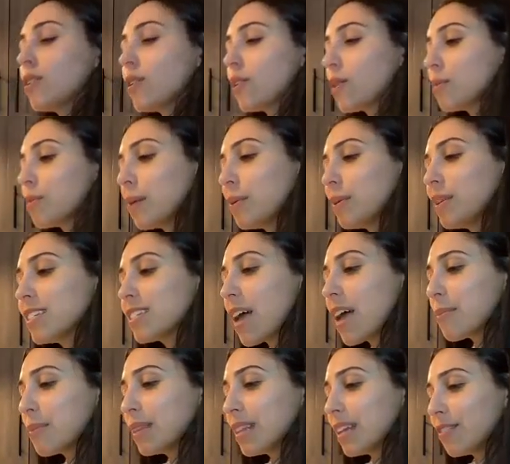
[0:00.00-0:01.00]
Or maybe does
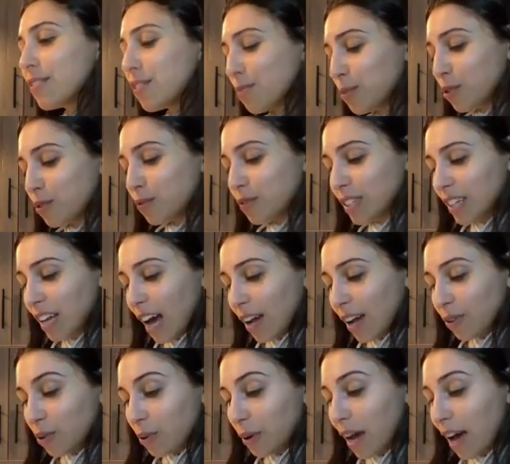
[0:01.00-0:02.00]
that mean they removed it? I
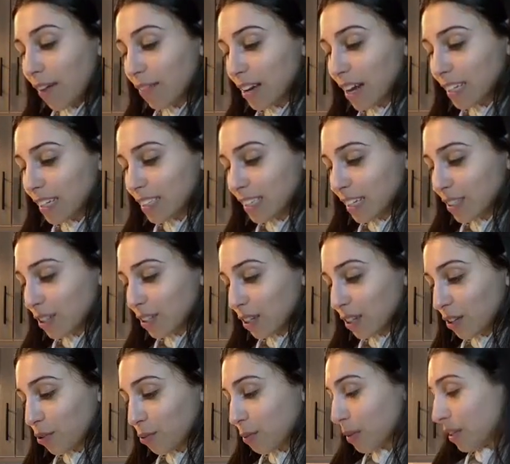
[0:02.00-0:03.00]
don't know, I haven't had dates in a
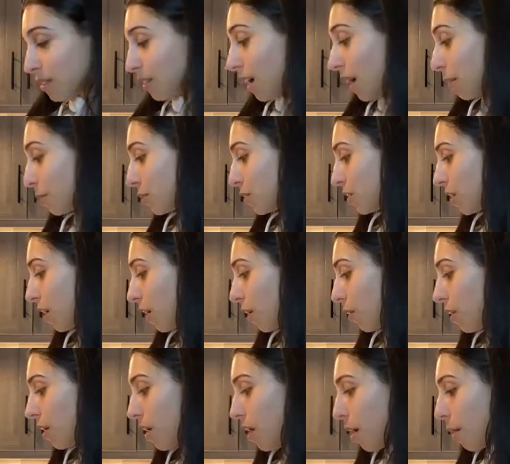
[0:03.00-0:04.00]
little bit of time,
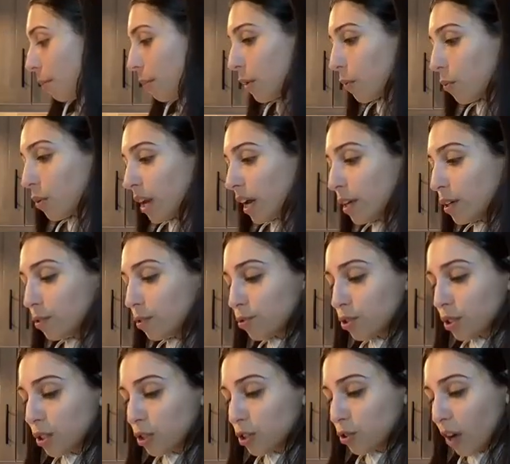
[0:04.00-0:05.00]
so. But what I
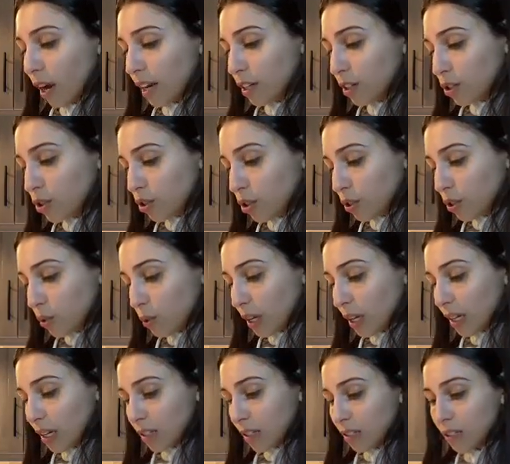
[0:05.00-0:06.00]
usually try to do
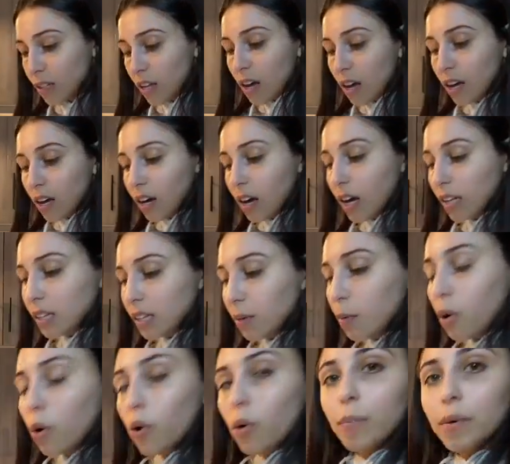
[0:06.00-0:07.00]
is cut them
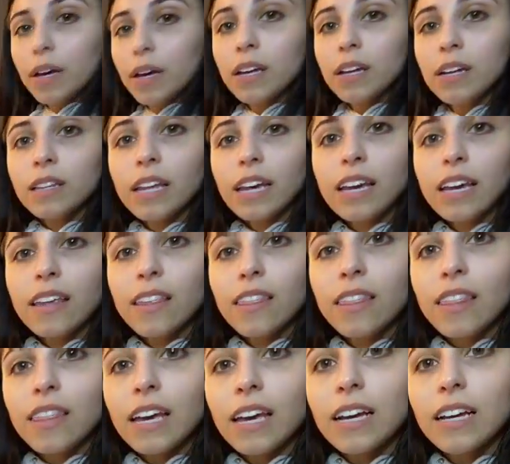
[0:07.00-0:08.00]
open
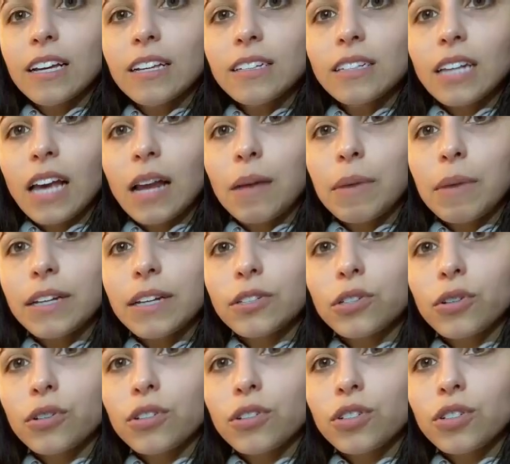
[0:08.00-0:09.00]
like this and make
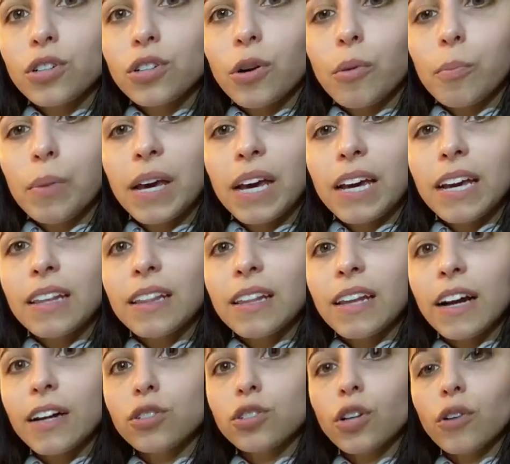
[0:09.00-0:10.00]
sure there's no pit in
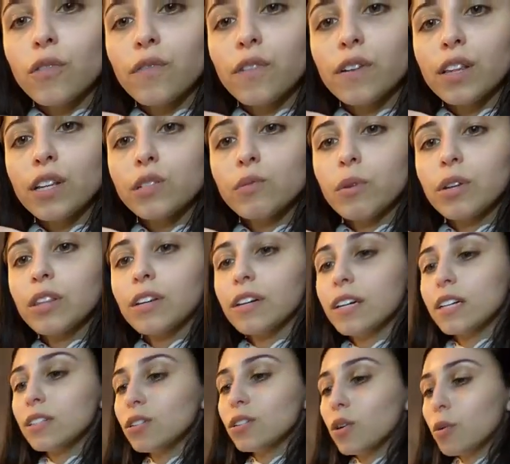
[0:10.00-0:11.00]
there. So for this one, there
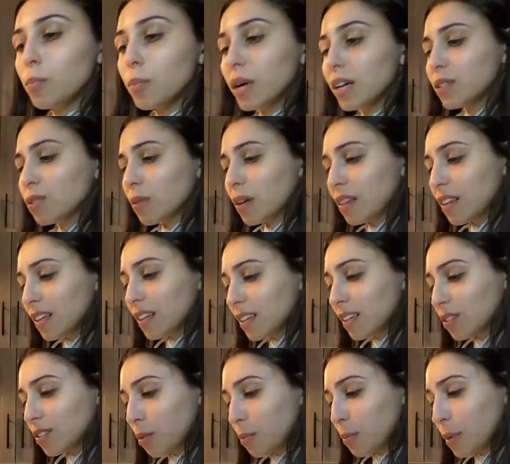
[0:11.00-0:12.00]
is no pit, so I think
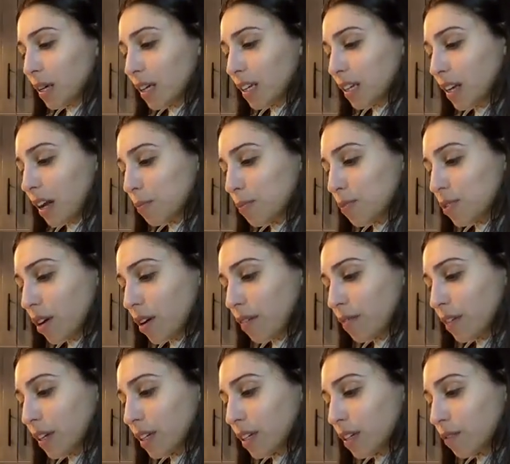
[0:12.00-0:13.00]
these are pitted. I'm sorry
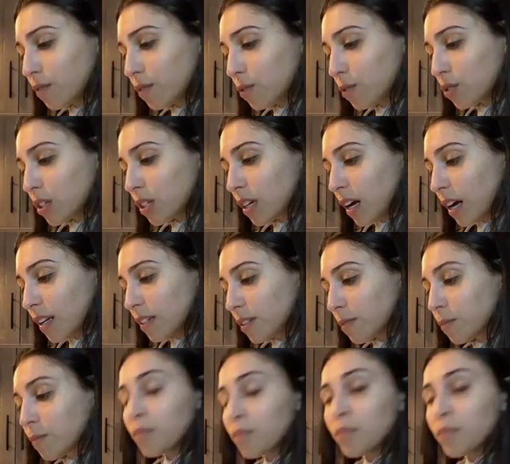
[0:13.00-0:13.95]
for any confusion, guys.